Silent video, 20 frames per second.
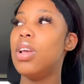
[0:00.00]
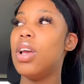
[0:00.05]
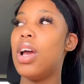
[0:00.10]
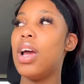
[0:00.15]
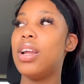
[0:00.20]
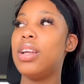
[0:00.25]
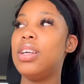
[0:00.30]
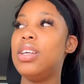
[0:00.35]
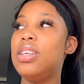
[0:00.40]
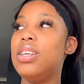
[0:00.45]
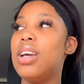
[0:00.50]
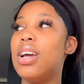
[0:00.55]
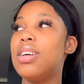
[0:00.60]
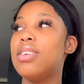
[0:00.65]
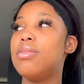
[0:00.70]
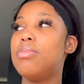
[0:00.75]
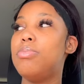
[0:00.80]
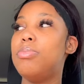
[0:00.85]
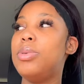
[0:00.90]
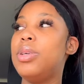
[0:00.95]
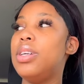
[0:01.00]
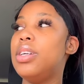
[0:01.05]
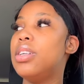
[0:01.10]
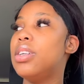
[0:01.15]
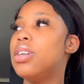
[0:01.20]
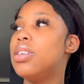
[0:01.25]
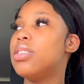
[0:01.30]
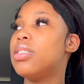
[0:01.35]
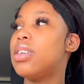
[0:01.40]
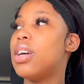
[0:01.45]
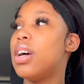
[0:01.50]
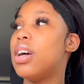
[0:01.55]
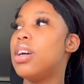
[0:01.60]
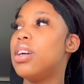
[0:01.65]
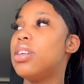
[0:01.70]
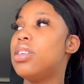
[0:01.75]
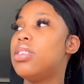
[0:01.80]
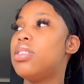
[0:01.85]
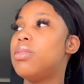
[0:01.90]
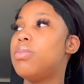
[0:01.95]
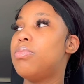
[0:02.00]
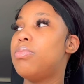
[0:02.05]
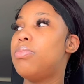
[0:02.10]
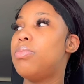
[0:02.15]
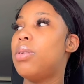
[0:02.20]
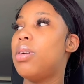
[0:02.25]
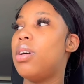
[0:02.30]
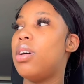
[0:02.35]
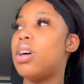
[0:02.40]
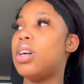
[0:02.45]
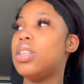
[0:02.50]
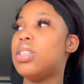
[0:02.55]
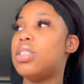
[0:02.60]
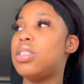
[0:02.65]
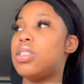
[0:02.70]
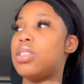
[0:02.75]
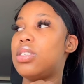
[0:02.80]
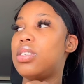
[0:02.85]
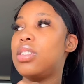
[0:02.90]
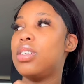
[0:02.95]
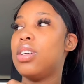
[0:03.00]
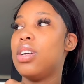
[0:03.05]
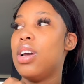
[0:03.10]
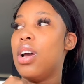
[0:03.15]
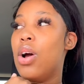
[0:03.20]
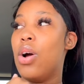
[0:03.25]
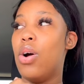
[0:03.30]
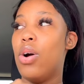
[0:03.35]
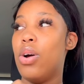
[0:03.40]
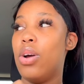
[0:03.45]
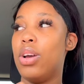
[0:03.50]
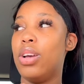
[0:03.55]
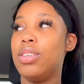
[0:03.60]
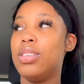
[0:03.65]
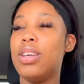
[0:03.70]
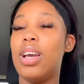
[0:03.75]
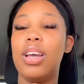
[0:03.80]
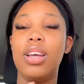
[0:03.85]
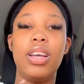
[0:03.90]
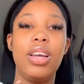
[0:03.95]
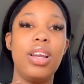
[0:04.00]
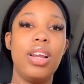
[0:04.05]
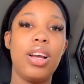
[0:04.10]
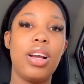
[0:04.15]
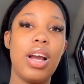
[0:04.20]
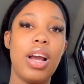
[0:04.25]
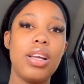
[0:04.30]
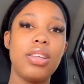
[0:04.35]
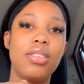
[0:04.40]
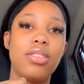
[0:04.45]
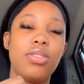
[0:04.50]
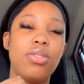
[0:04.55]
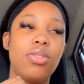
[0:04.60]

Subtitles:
and he has been inside. But guys,